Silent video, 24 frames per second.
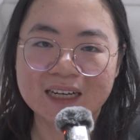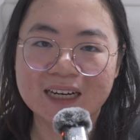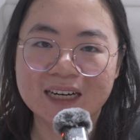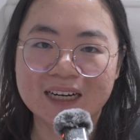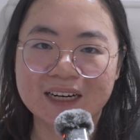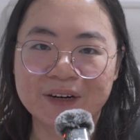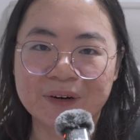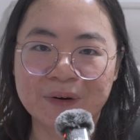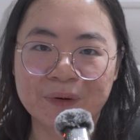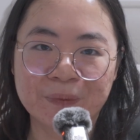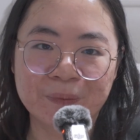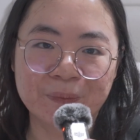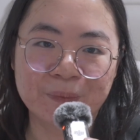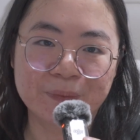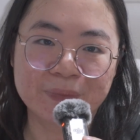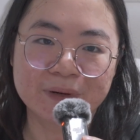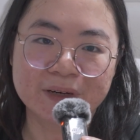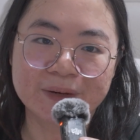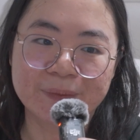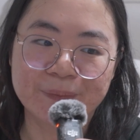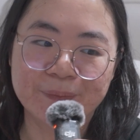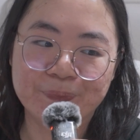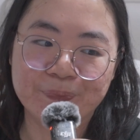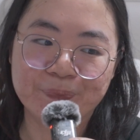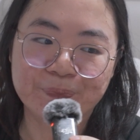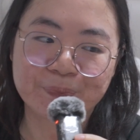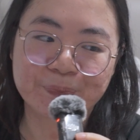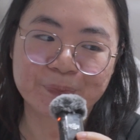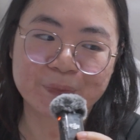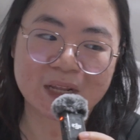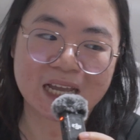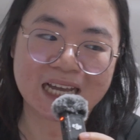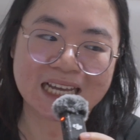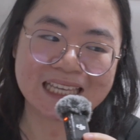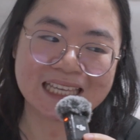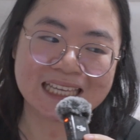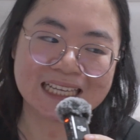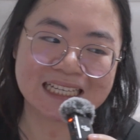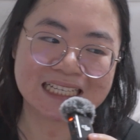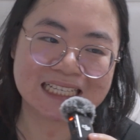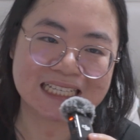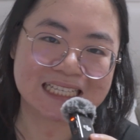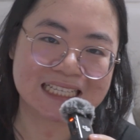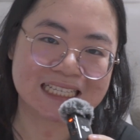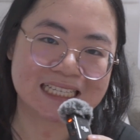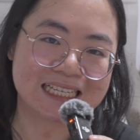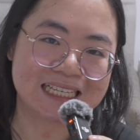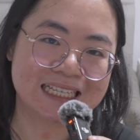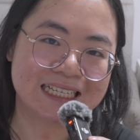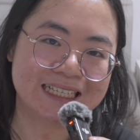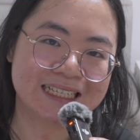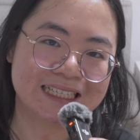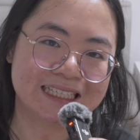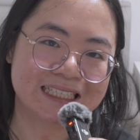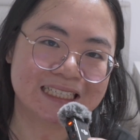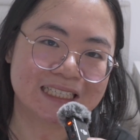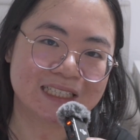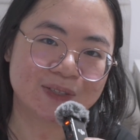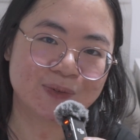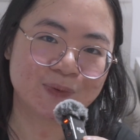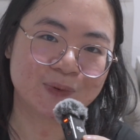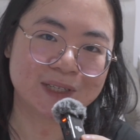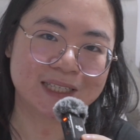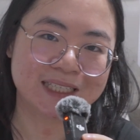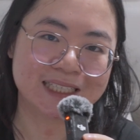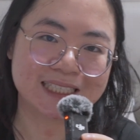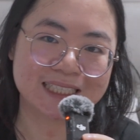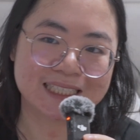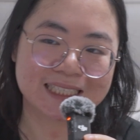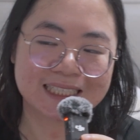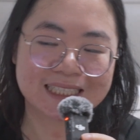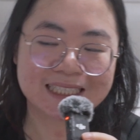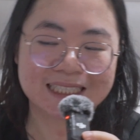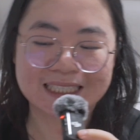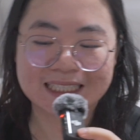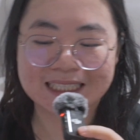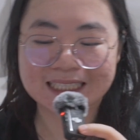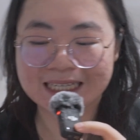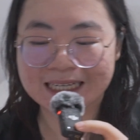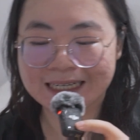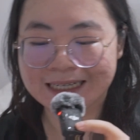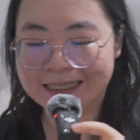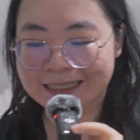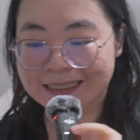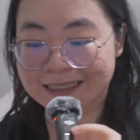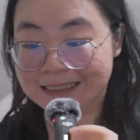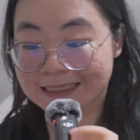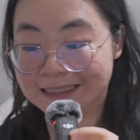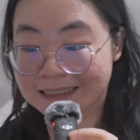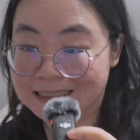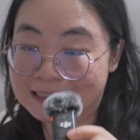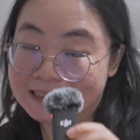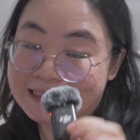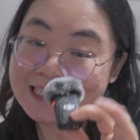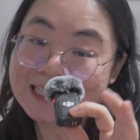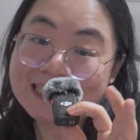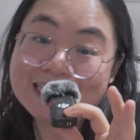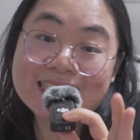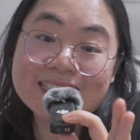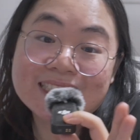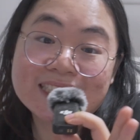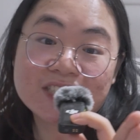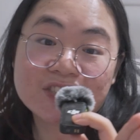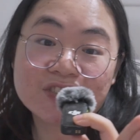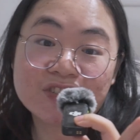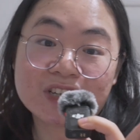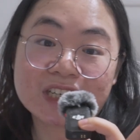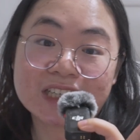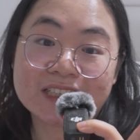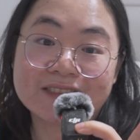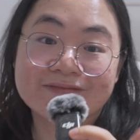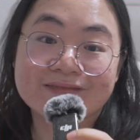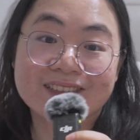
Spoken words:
But I guess it is what it is. At least they tried.